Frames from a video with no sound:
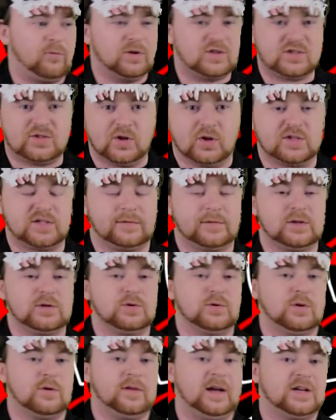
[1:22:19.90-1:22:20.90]
which those of
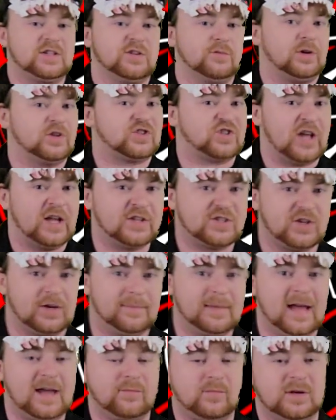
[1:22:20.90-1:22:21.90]
you who have actually watched Chainsaw
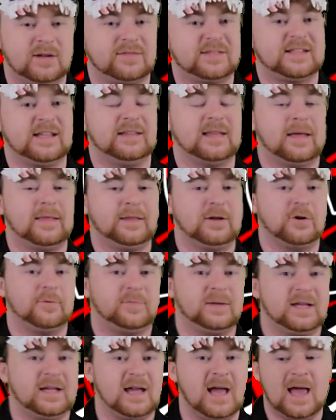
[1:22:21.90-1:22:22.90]
Man would have seen that in the
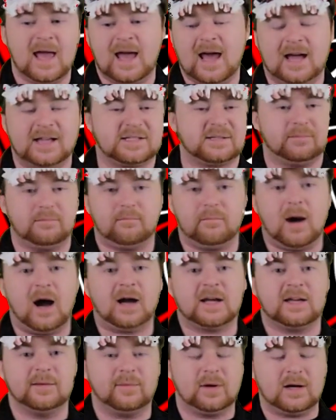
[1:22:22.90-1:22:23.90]
OP as
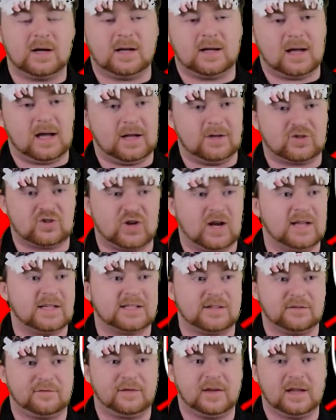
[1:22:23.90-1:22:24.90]
Makima uh, tries
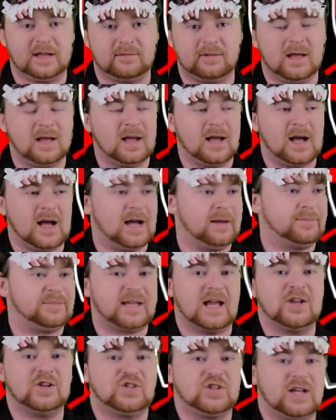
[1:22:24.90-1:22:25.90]
to feed uh,
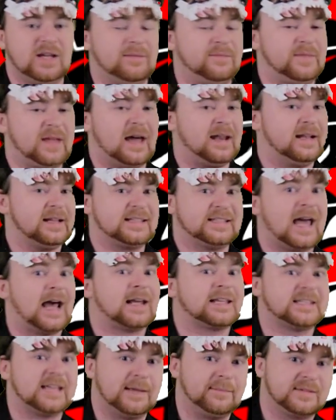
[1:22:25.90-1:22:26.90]
Denji that
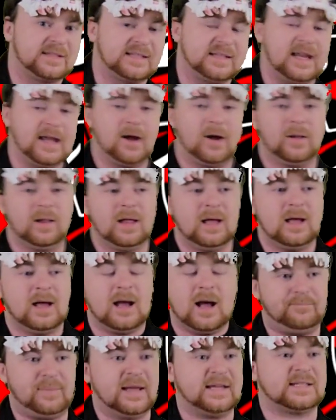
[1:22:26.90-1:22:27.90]
exact same snail.
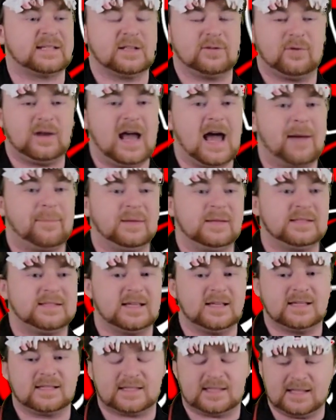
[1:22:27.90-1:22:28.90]
Basically, what happens
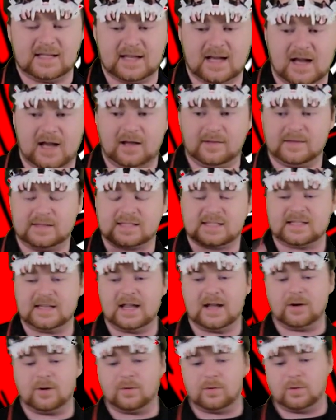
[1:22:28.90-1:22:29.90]
is the uh, the
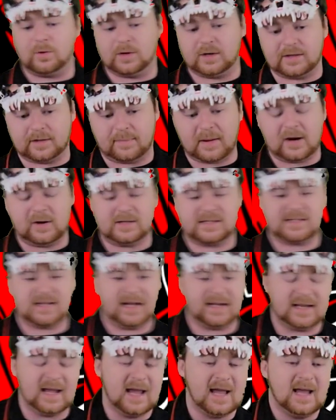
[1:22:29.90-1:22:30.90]
snail or the
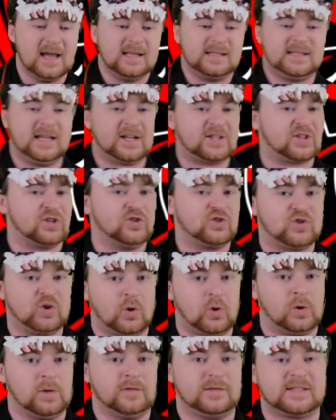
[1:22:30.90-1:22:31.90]
parasite takes
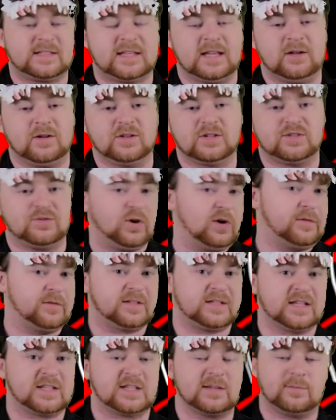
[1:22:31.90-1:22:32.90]
control of the snail's
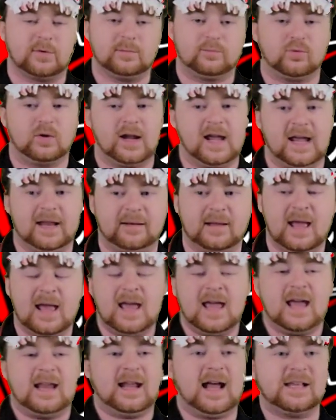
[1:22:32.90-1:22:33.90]
nervous system or brain
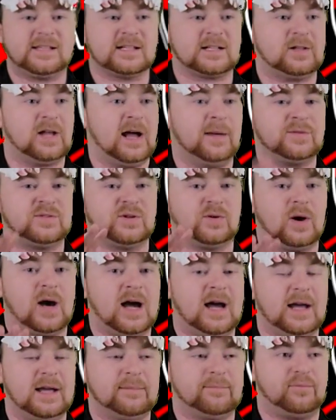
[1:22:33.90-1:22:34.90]
and has it climb to a
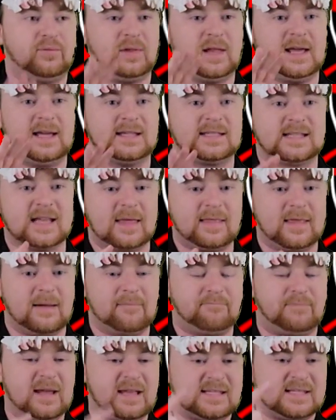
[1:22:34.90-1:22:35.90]
high place, and
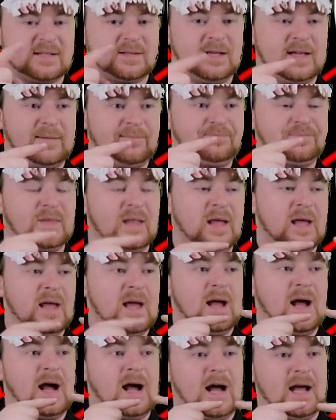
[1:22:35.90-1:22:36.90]
then basically
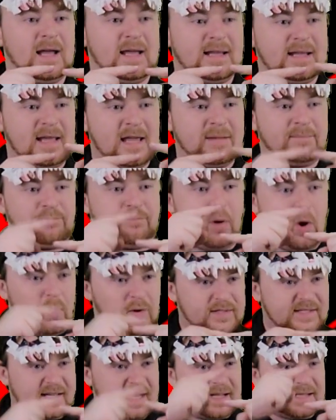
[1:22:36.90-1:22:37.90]
uh, it, it
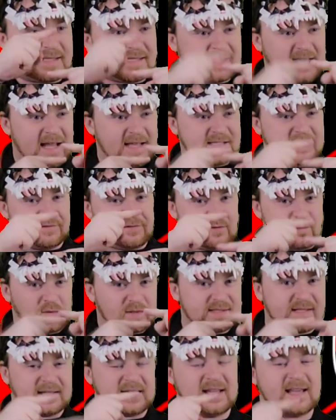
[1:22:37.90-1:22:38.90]
pulsates as if it
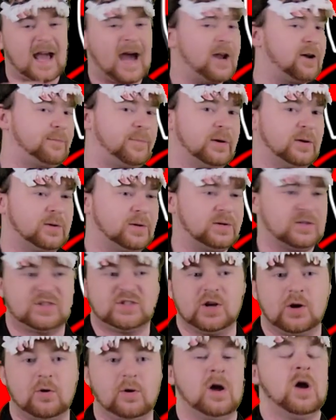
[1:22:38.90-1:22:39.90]
was like a caterpillar.
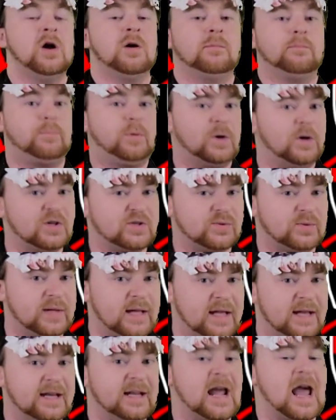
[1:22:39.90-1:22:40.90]
So birds will
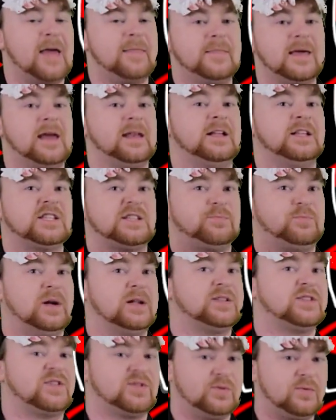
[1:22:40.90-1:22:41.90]
eat it, and then it
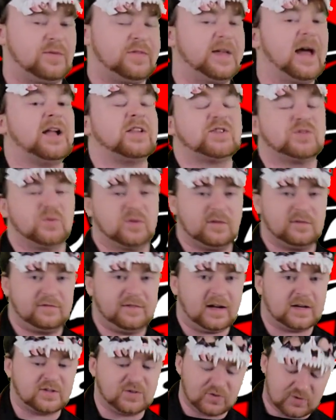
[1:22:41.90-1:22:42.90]
spreads through that sort of
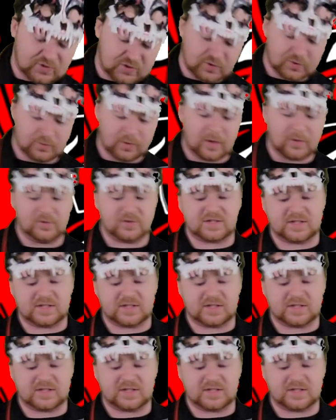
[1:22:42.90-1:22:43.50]
vector to other